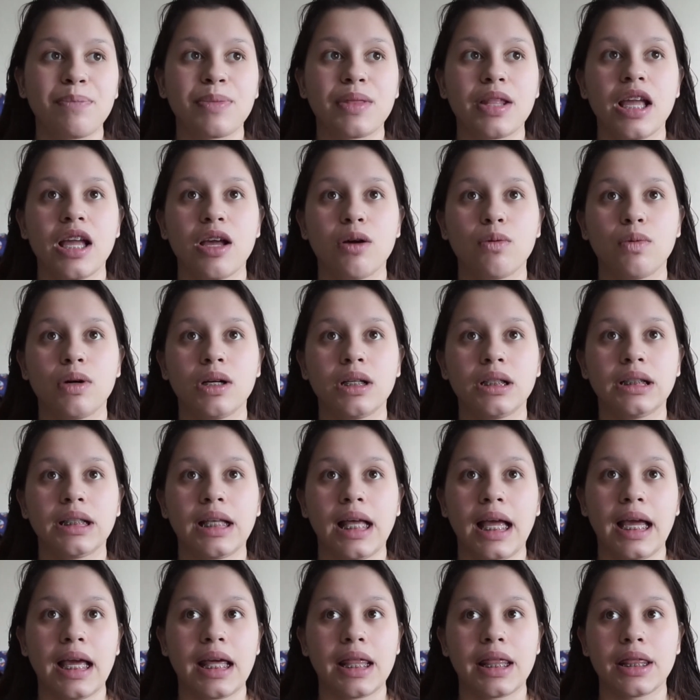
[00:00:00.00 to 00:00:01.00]
It was
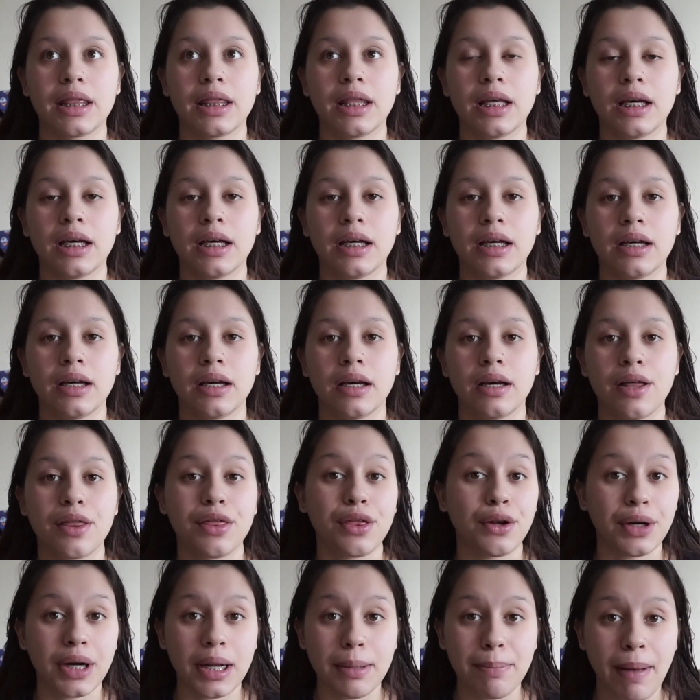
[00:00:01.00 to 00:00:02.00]
like the
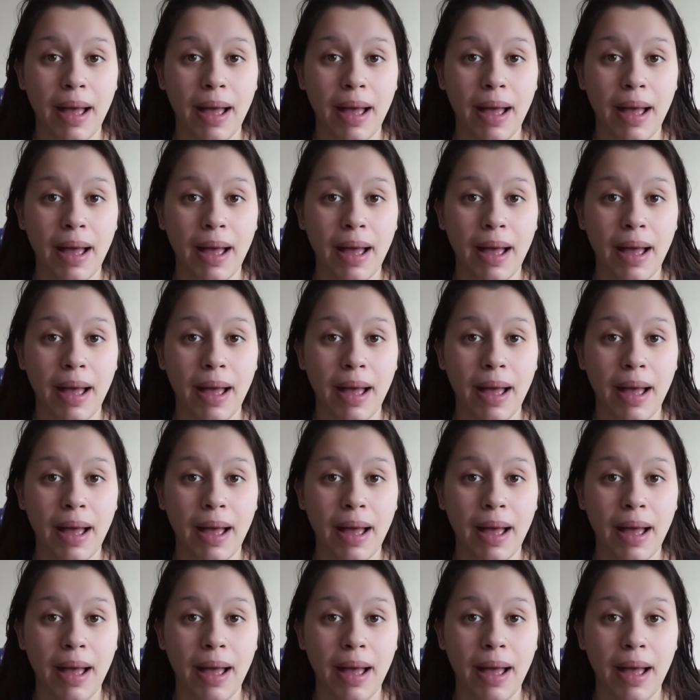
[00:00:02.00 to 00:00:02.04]
30